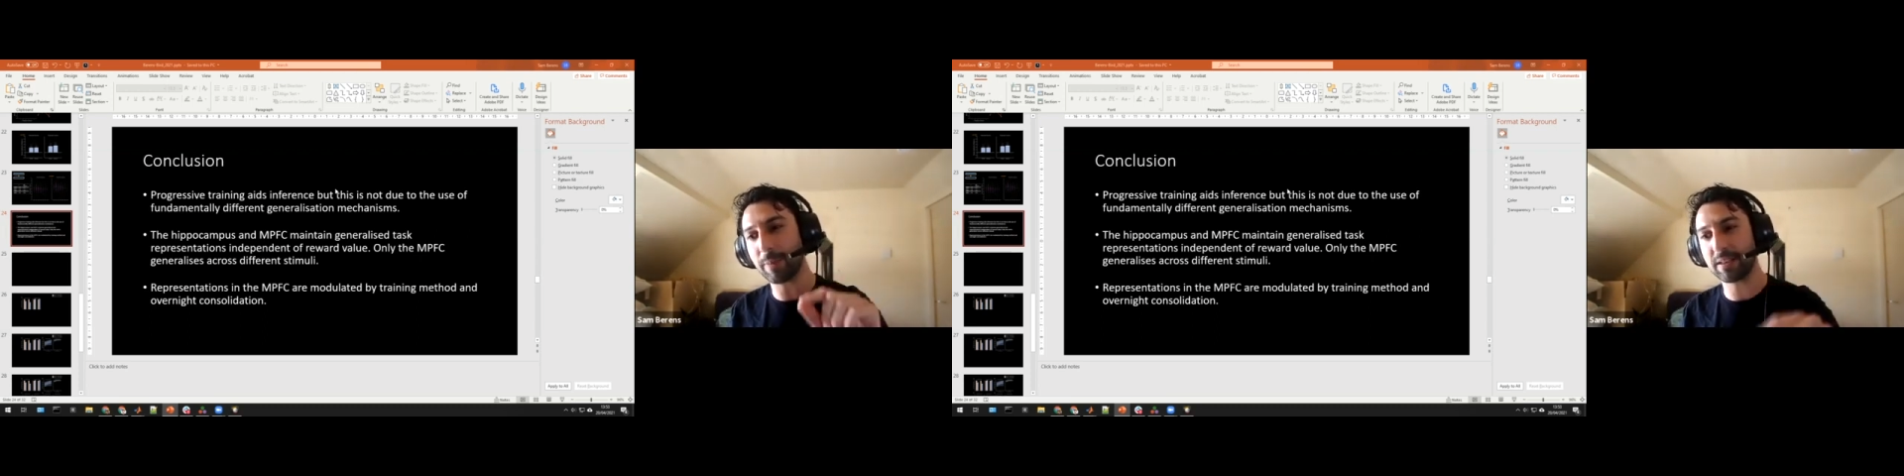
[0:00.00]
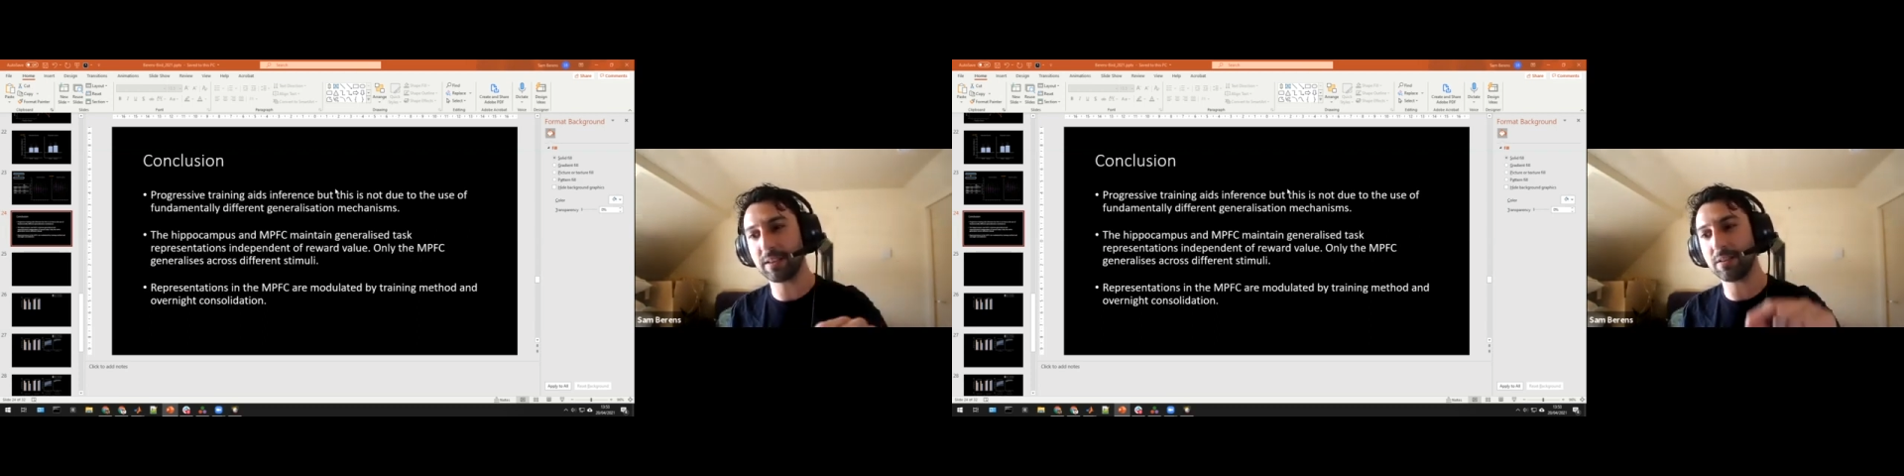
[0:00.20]

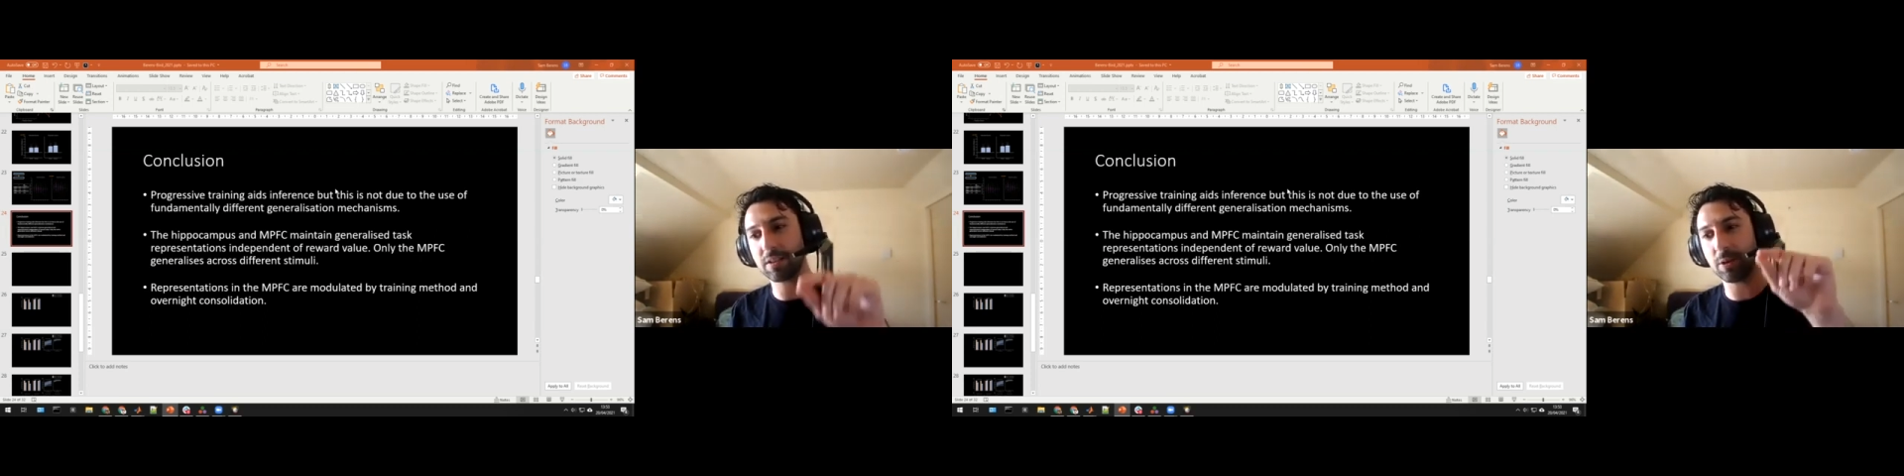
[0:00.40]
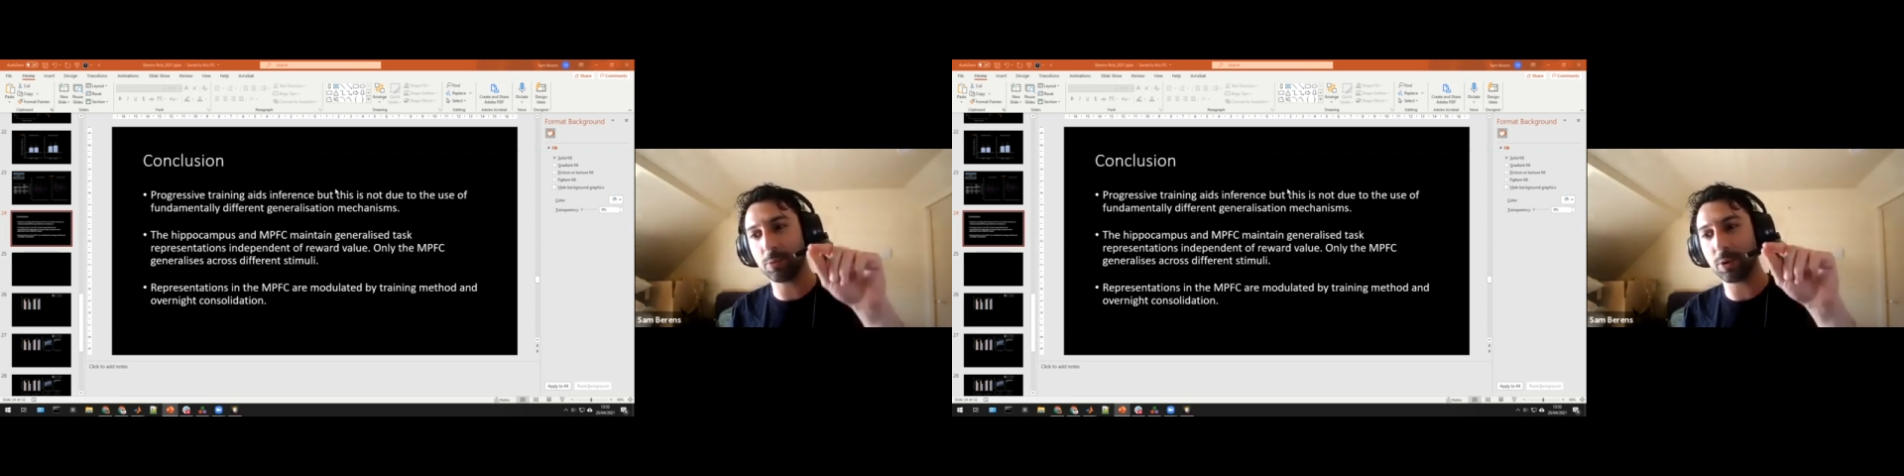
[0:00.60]
patterns
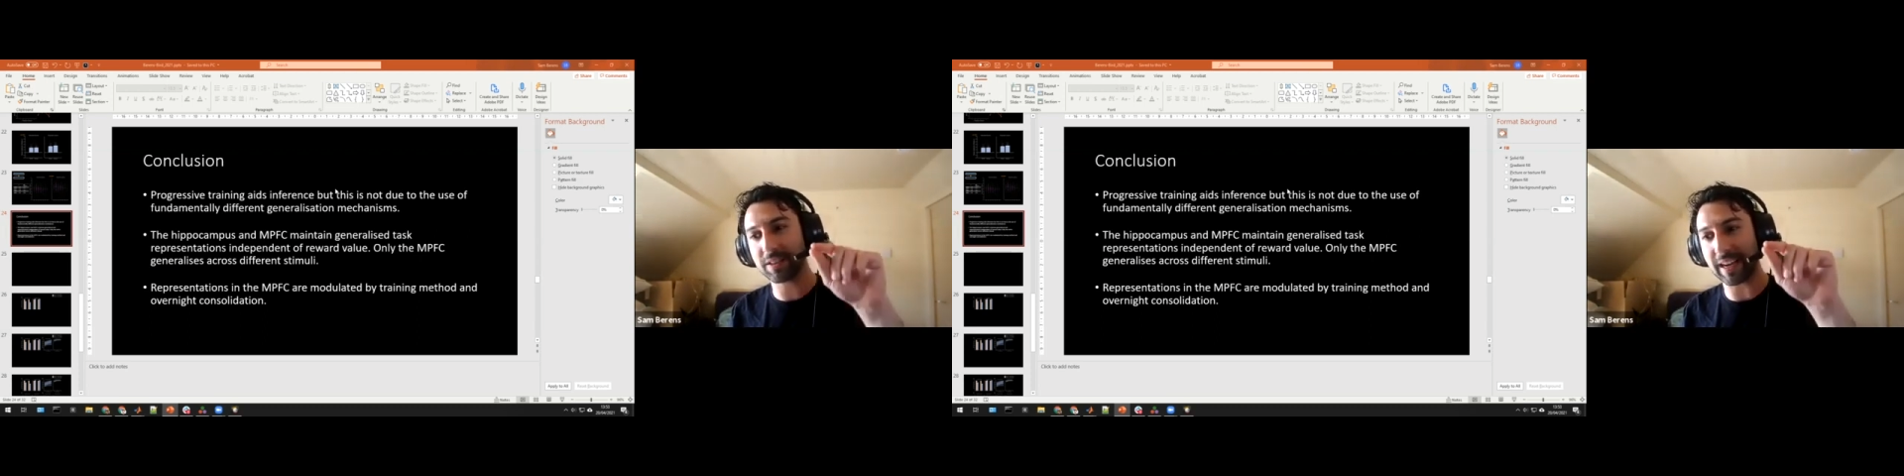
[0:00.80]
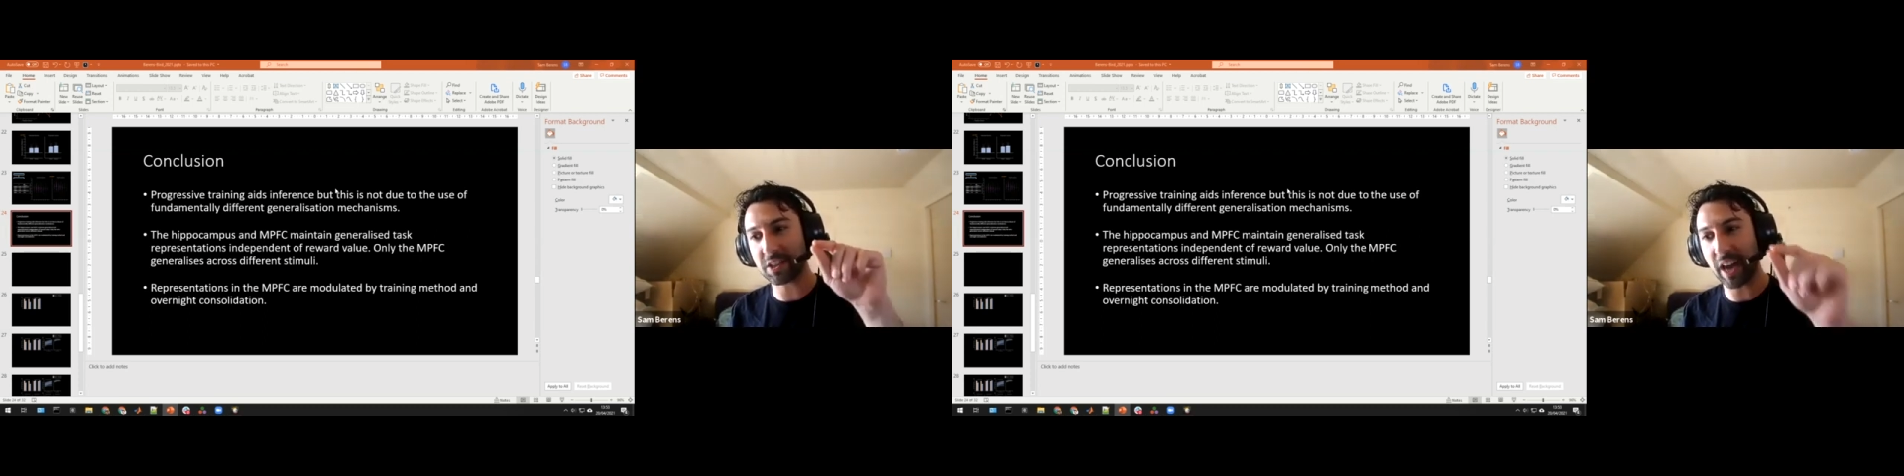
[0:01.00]
to wall
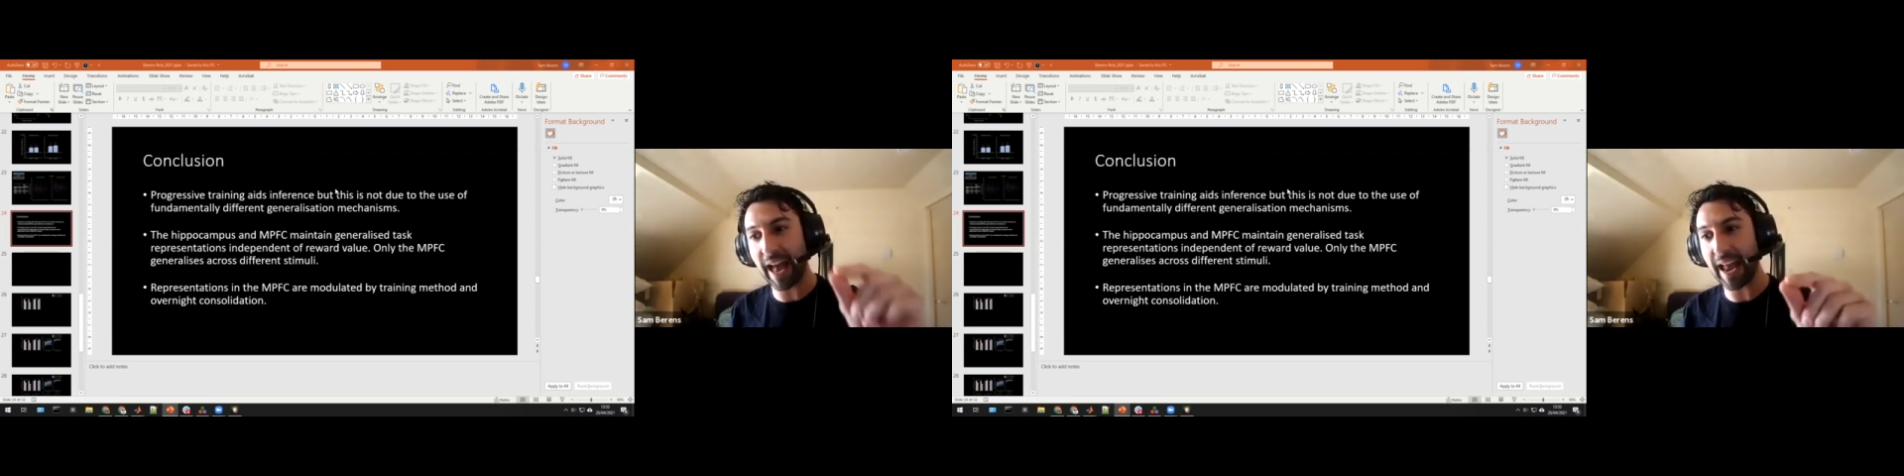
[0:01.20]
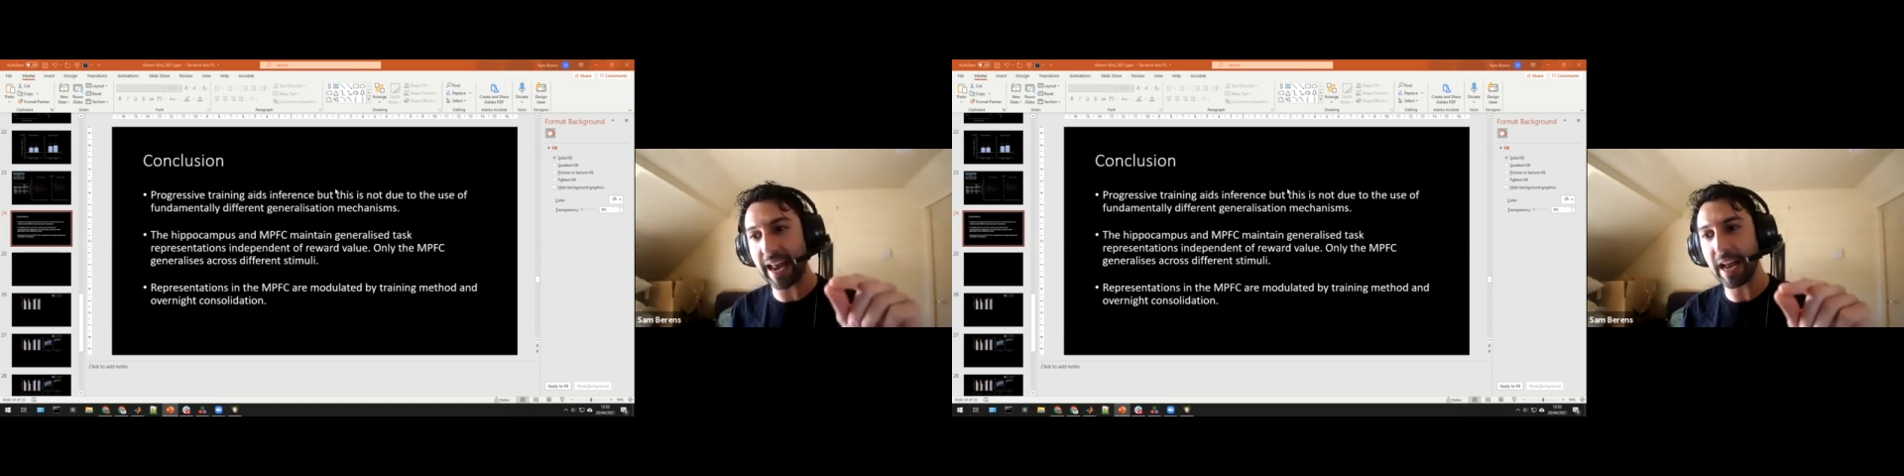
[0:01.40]
texture
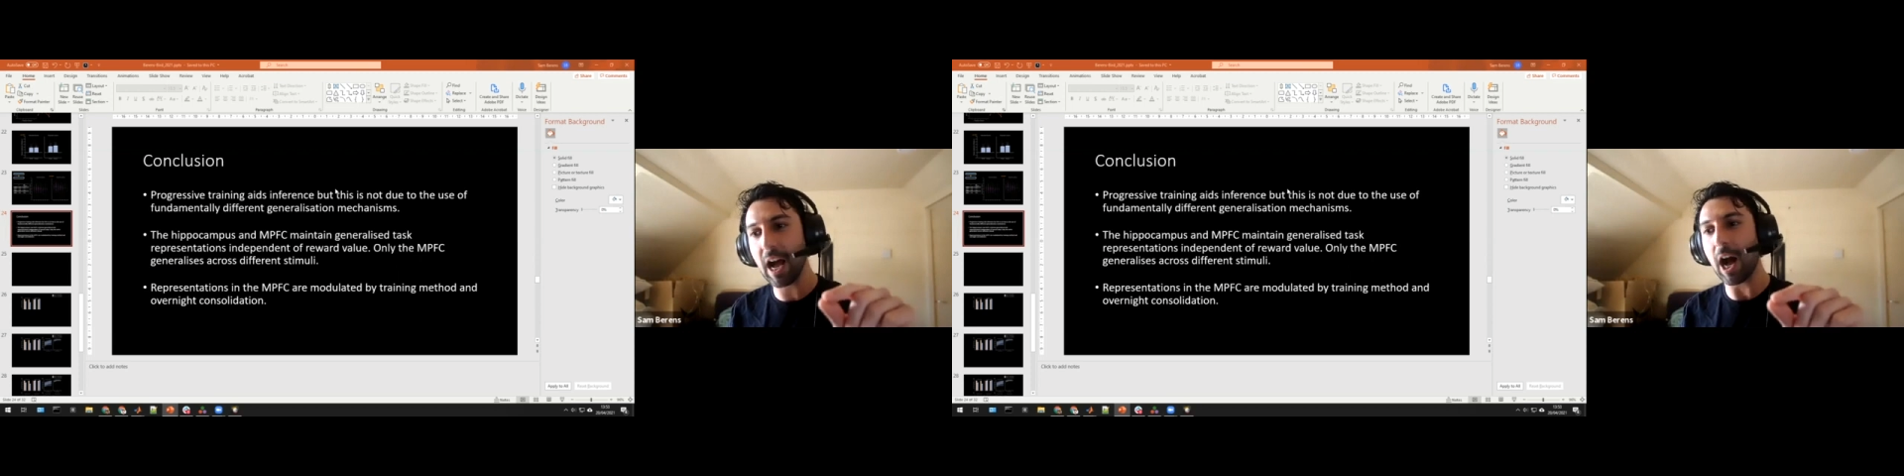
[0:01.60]
A